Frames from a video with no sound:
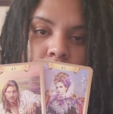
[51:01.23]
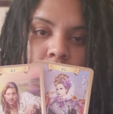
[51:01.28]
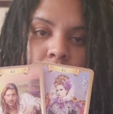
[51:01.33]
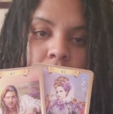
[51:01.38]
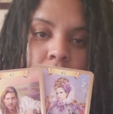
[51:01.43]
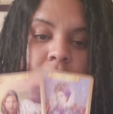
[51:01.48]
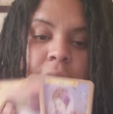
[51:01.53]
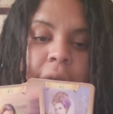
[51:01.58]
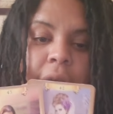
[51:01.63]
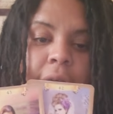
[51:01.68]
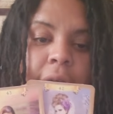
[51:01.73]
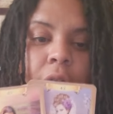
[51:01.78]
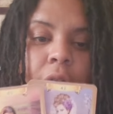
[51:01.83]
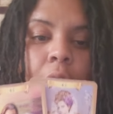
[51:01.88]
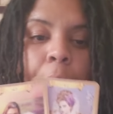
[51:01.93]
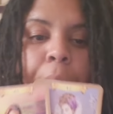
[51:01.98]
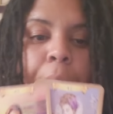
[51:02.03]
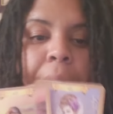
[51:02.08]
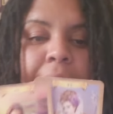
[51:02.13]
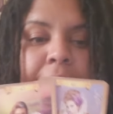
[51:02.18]
Again,
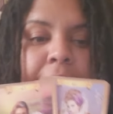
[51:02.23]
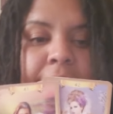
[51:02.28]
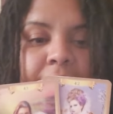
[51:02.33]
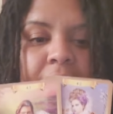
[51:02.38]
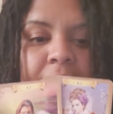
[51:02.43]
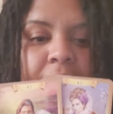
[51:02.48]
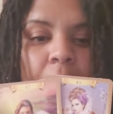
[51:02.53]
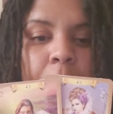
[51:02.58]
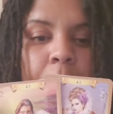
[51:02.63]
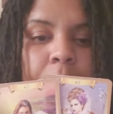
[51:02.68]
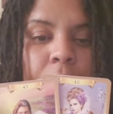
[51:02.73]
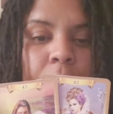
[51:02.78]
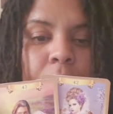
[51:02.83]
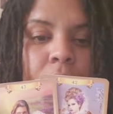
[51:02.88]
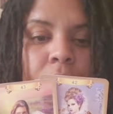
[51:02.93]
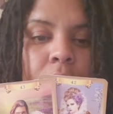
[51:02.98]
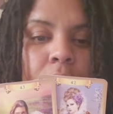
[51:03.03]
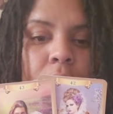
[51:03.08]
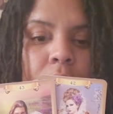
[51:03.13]
a married couple.